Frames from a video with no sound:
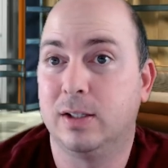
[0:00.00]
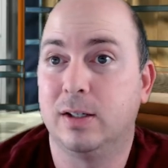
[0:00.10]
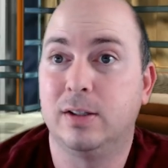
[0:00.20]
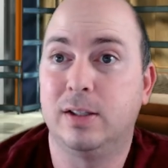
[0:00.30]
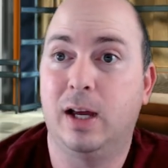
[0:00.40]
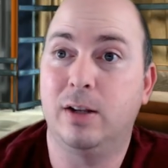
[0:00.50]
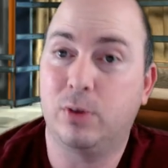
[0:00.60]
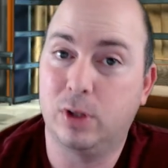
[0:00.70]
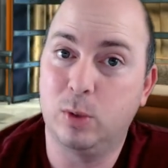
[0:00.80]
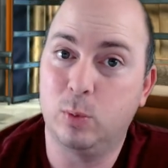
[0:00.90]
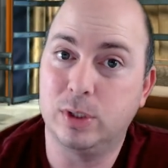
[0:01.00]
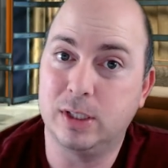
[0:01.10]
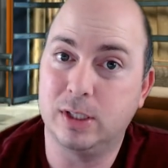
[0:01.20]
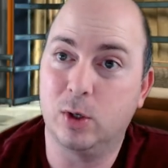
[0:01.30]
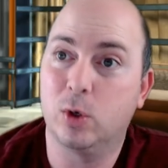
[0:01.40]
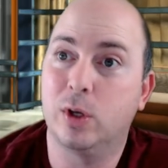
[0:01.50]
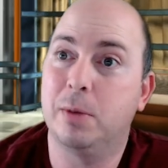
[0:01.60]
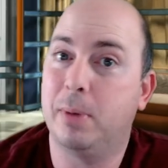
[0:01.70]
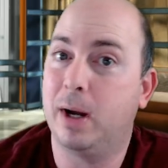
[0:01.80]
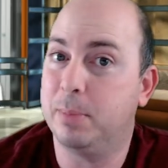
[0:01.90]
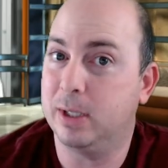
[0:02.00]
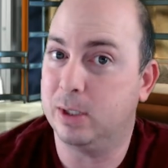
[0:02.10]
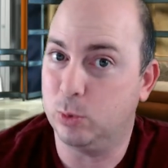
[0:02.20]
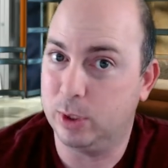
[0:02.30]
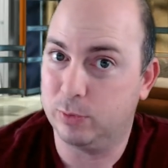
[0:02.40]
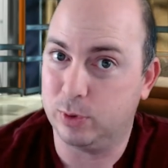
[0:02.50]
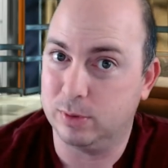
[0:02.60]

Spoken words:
that if Clinton was in there, it might have been a little different.